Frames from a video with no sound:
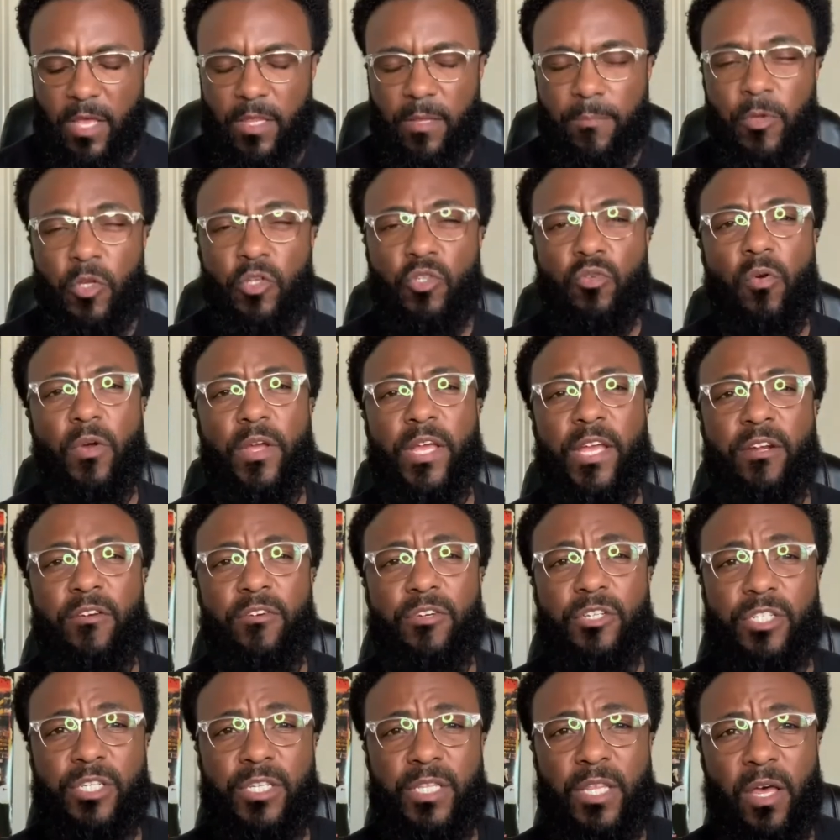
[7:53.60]
Mutual
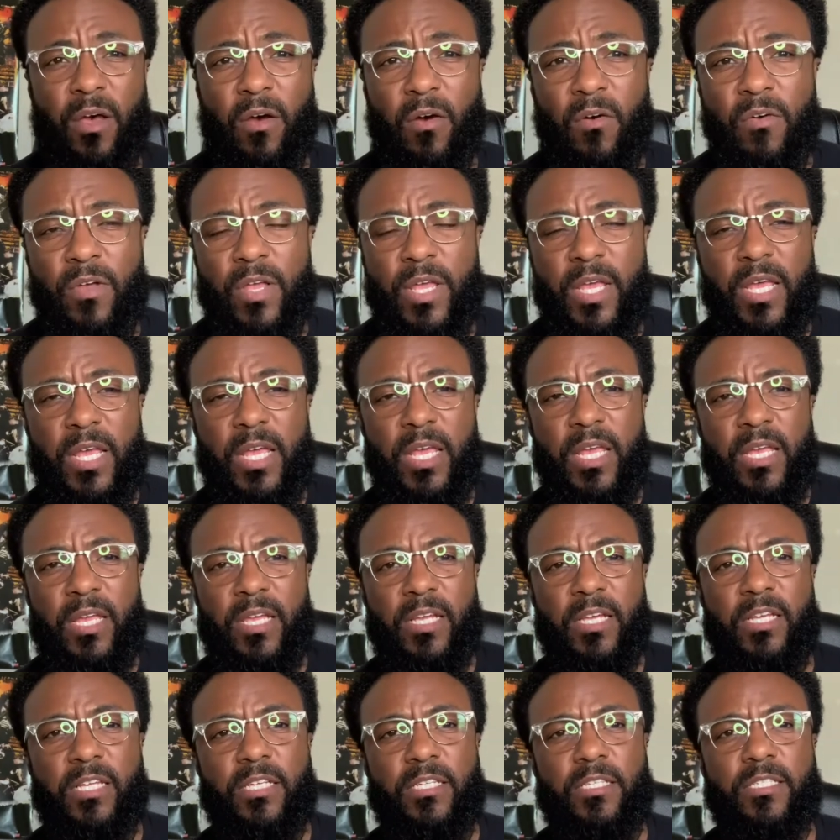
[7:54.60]
energy, though,
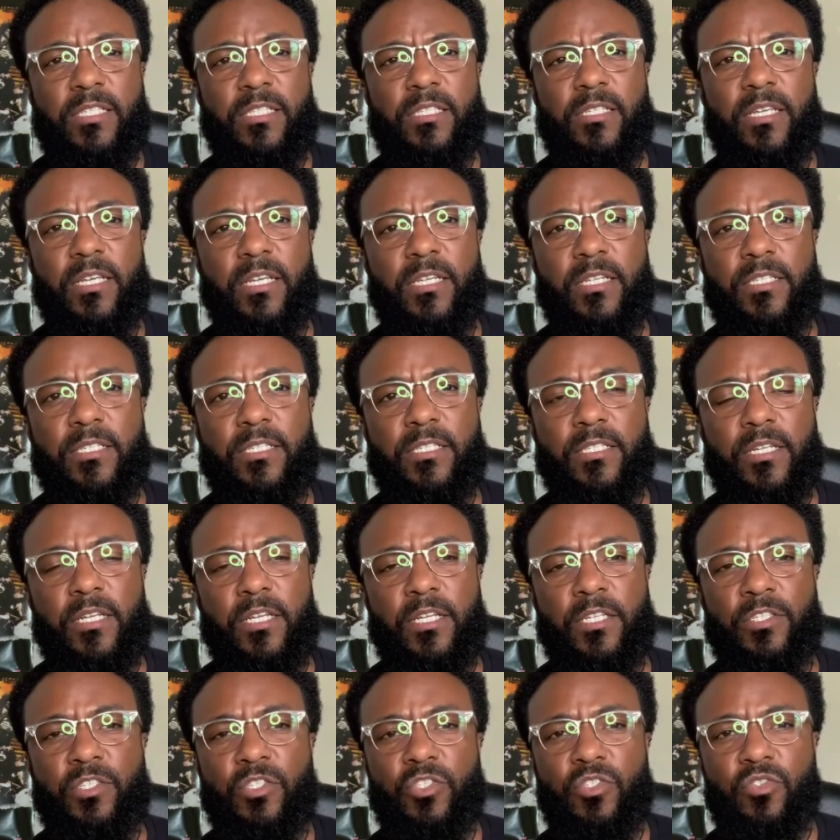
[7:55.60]
is
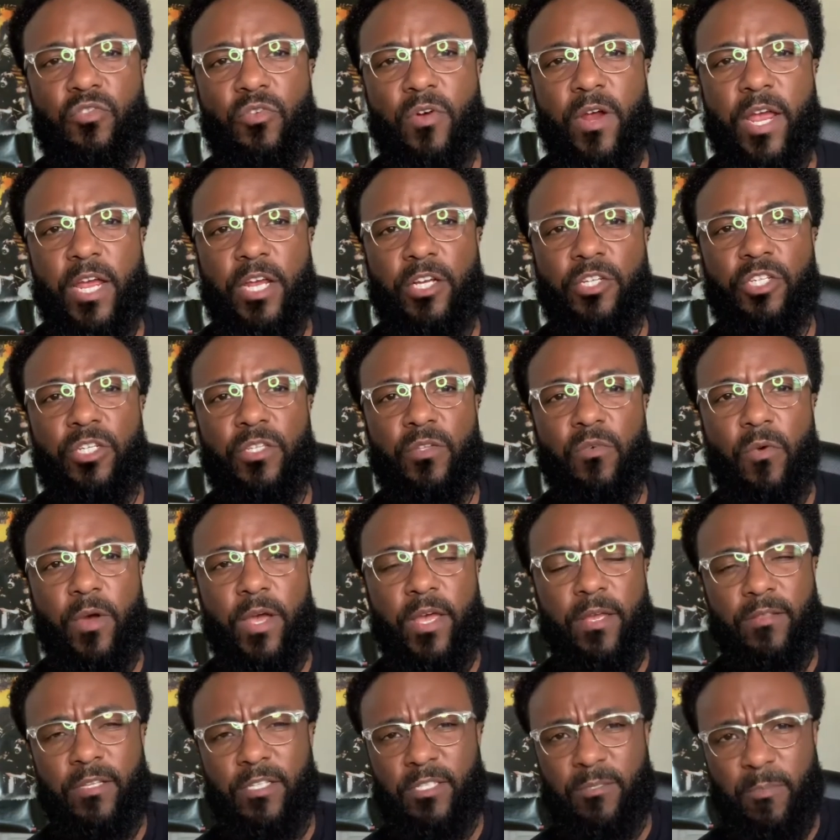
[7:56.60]
strange in a
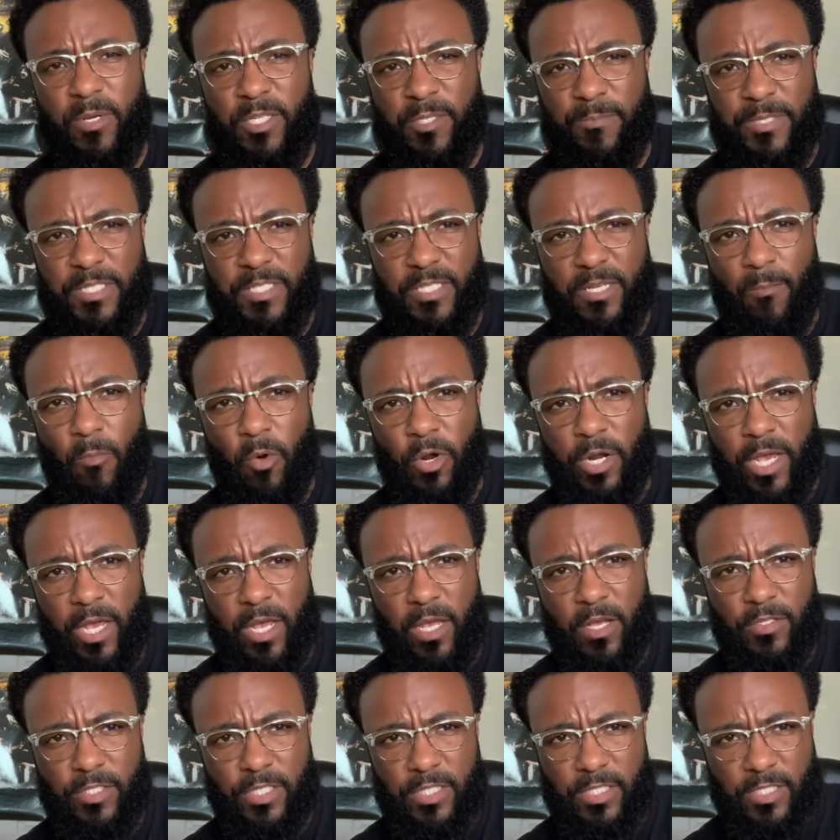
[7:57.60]
way. This must be someone
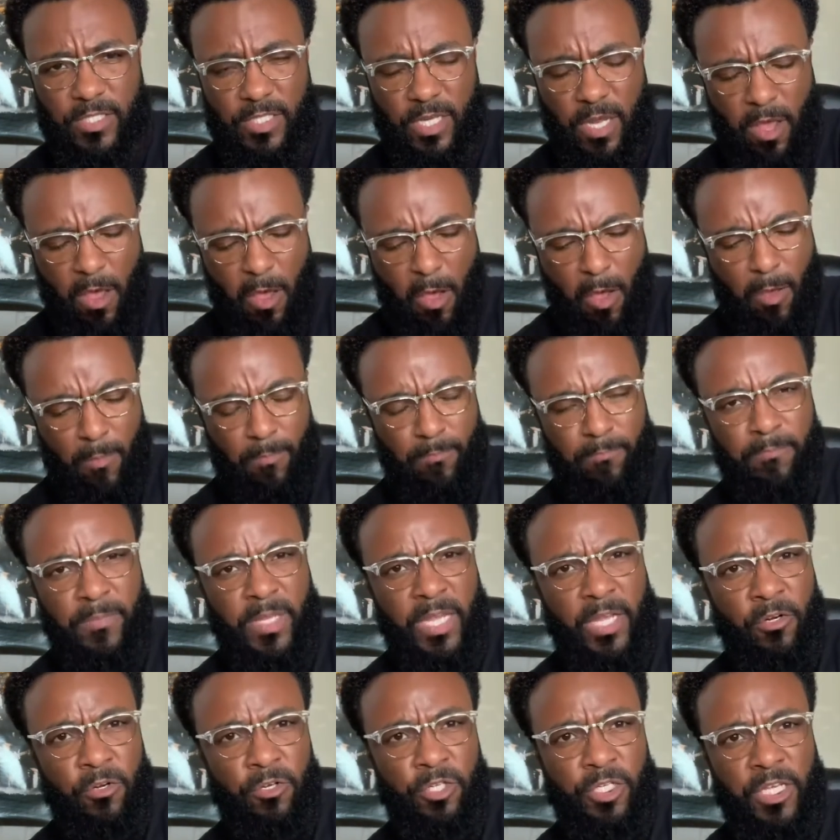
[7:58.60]
else's
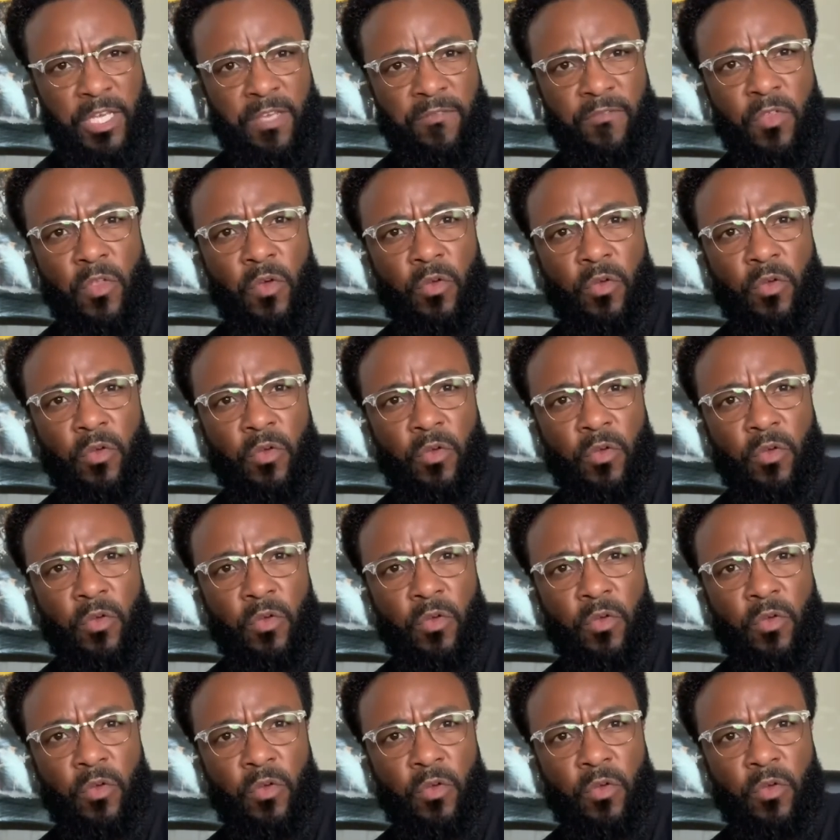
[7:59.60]
energy, even